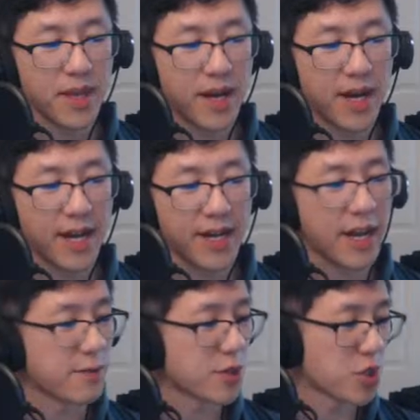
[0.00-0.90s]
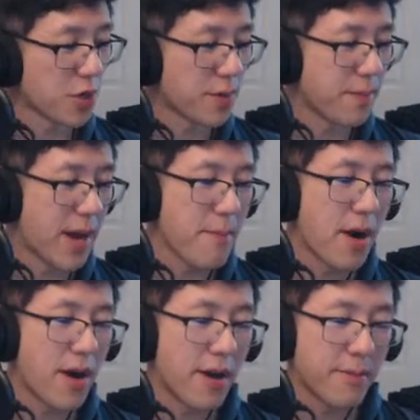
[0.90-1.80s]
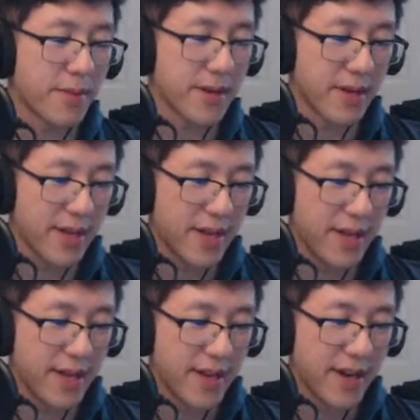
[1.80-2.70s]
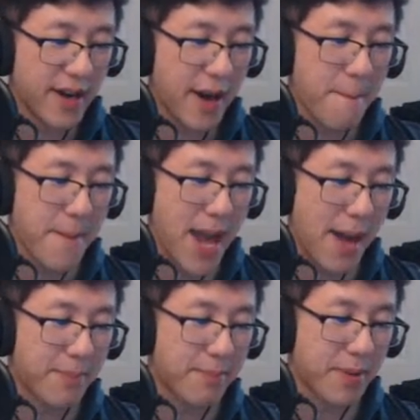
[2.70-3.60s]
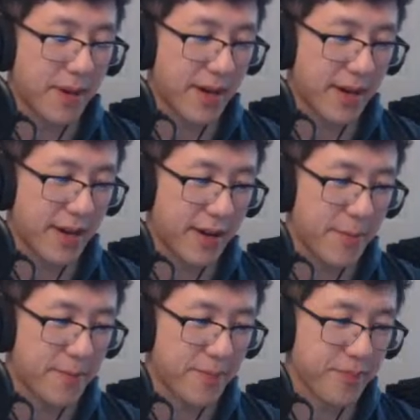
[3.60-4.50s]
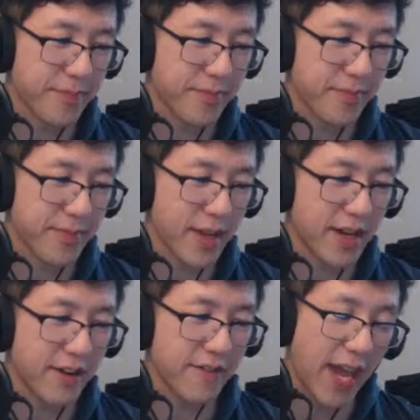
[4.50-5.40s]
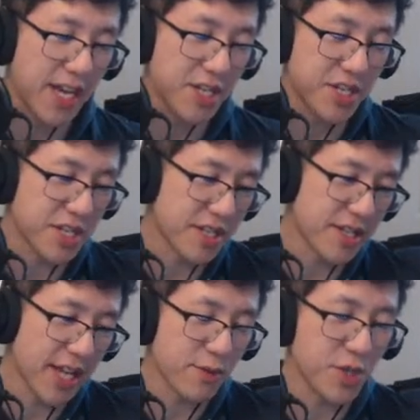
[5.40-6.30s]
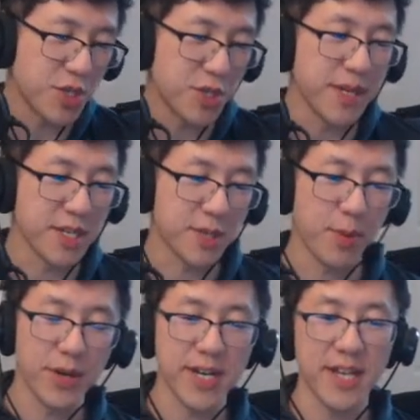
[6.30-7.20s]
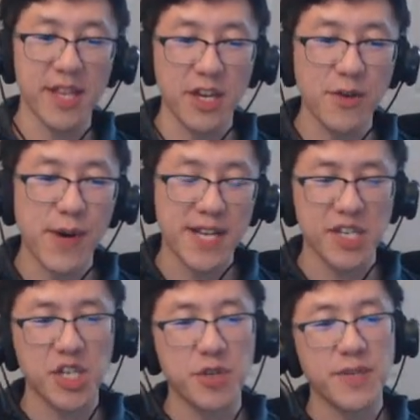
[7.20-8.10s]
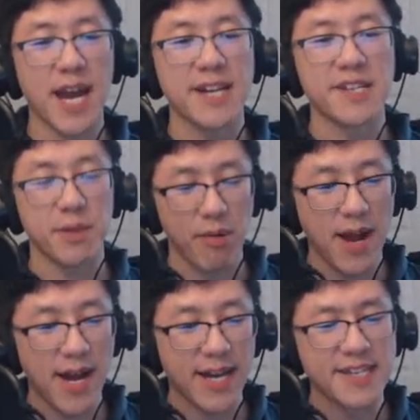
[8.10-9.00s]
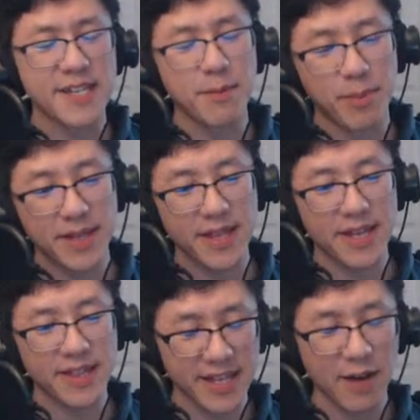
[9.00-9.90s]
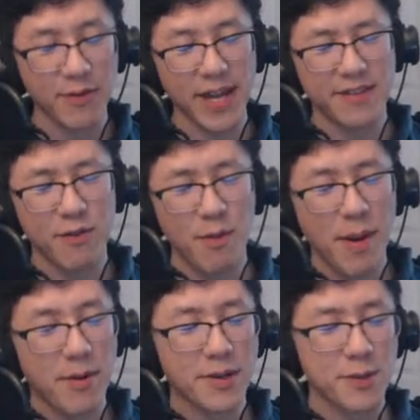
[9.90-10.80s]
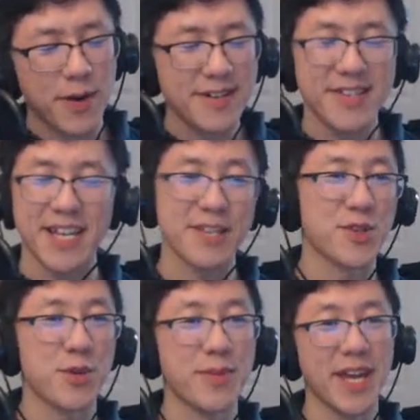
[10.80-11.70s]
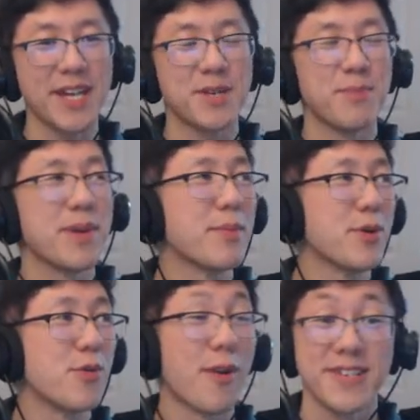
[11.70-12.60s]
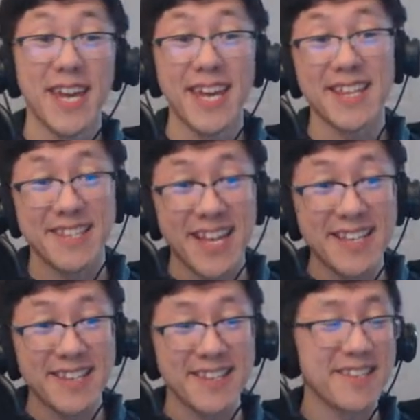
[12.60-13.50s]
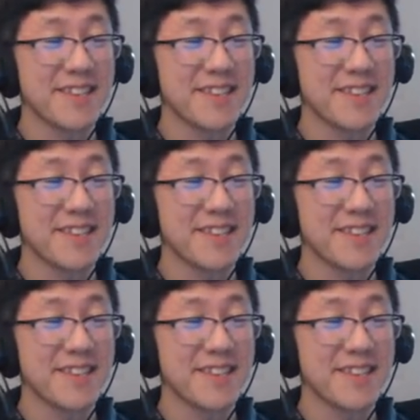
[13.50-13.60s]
I was showing my mom a map of Asian languages being spoken in the US, and she was kind of surprised. But the thing that we had to remember as well is like there's so many Asian people who aren't taking the census.